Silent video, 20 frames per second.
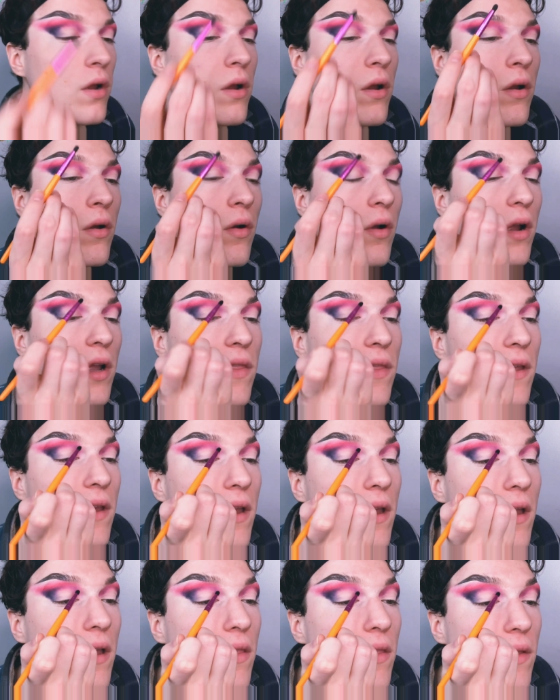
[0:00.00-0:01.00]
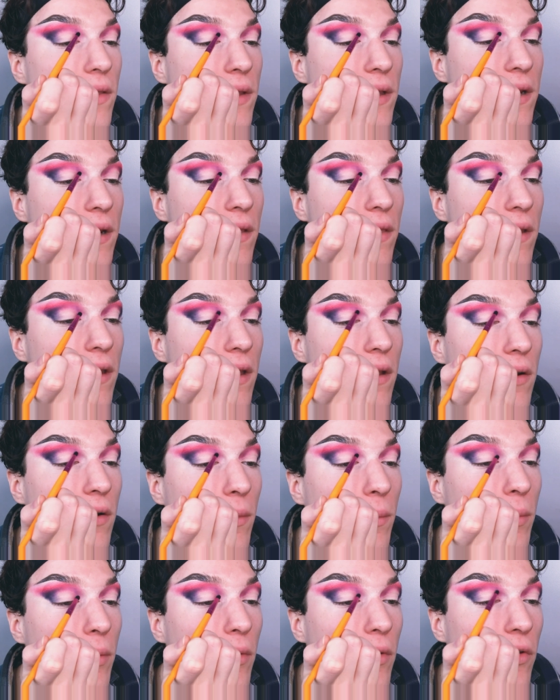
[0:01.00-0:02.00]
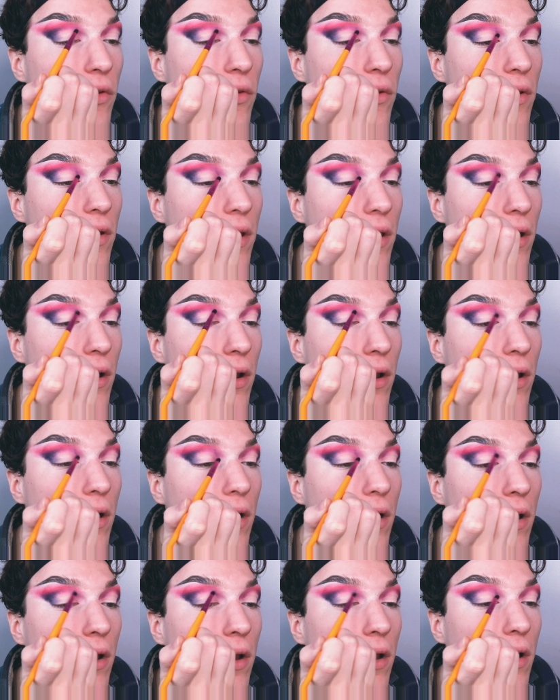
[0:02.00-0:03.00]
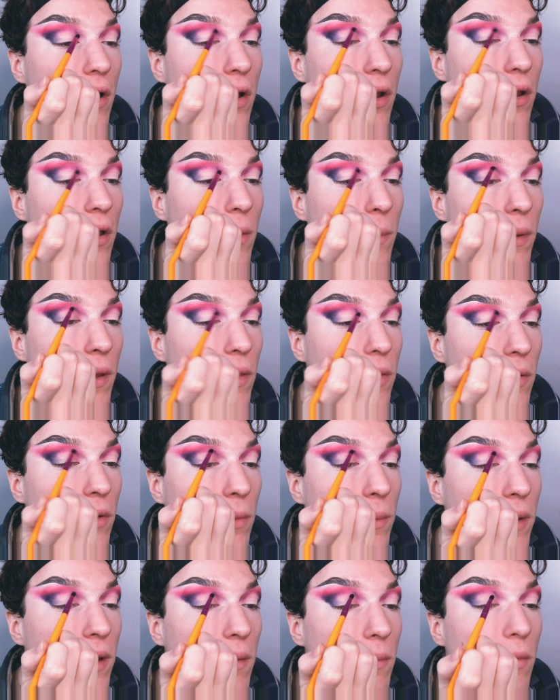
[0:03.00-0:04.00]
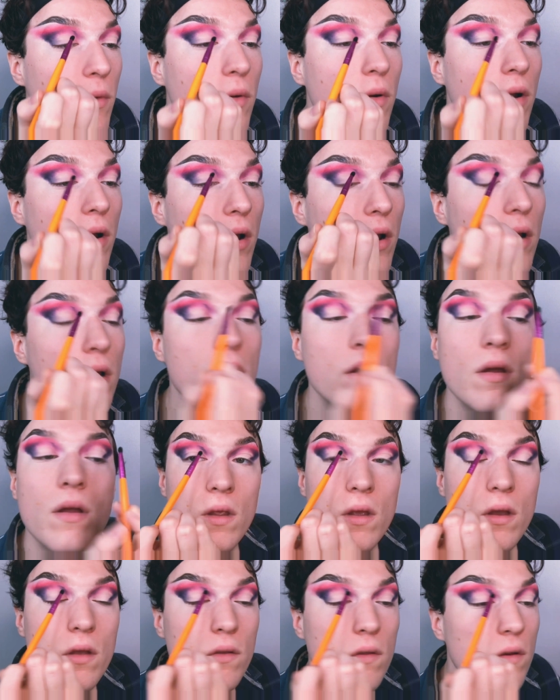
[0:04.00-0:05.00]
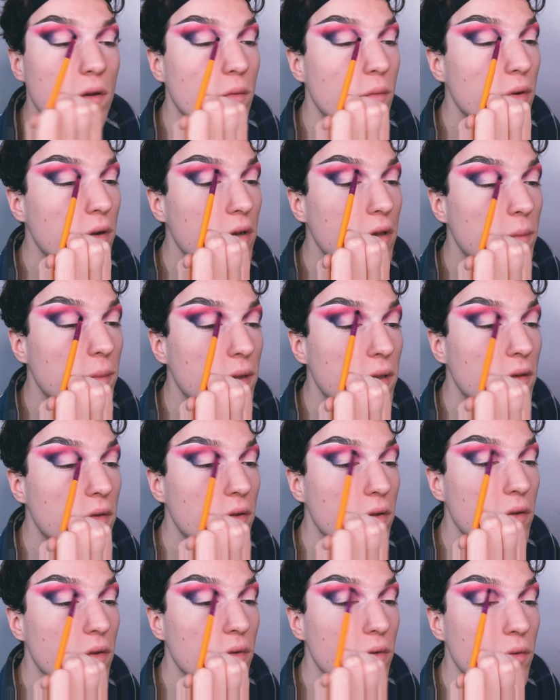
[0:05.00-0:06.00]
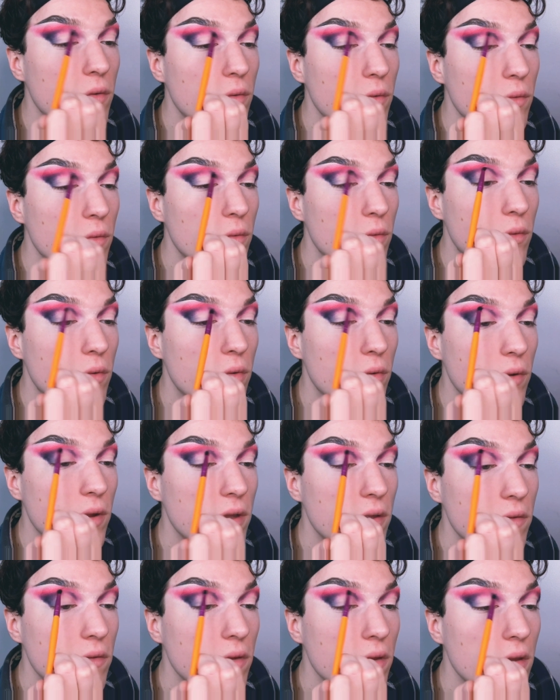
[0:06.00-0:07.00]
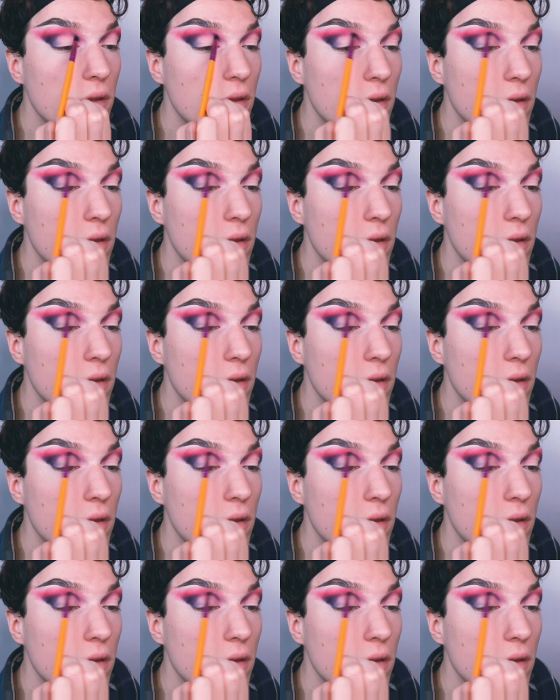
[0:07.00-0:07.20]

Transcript: or in the lid in the inner portion here, it can be a little bit more, because I don't want it to be too crazy.